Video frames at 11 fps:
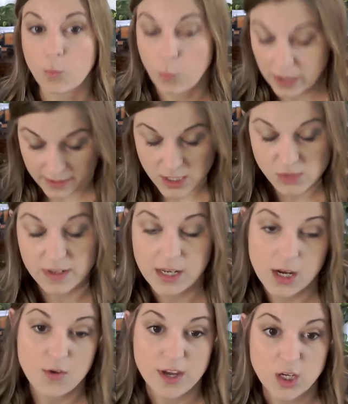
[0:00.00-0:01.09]
with each
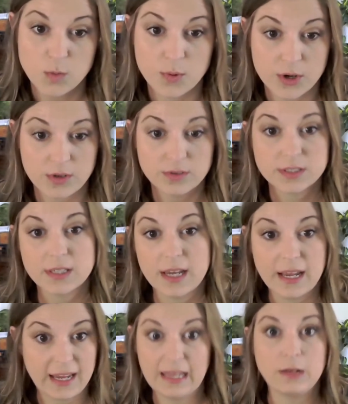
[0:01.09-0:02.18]
video that you produce
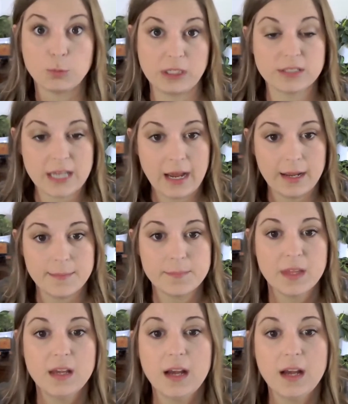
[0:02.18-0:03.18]
in real time.